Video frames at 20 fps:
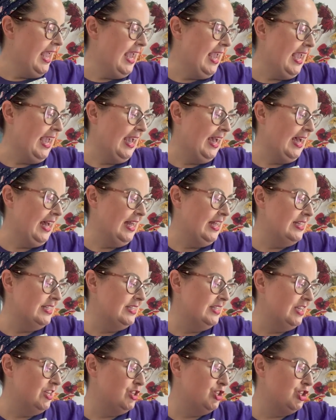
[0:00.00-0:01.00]
And
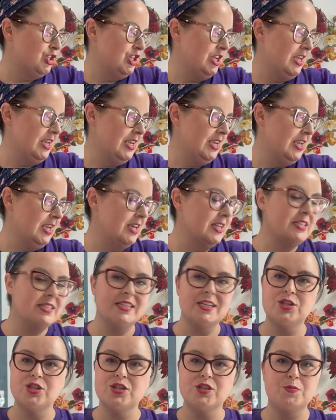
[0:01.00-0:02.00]
she
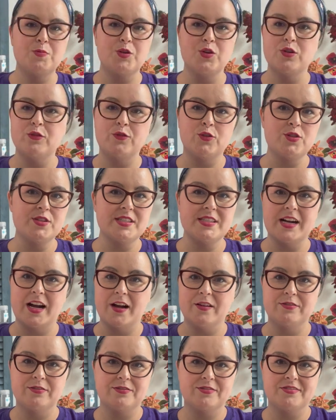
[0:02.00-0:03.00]
stitches beautiful
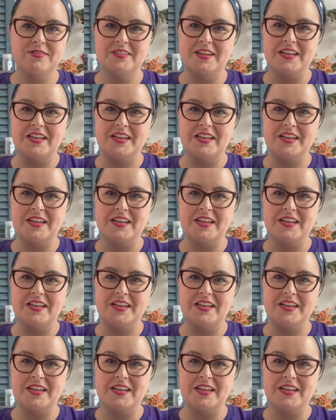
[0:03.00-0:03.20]
stuff,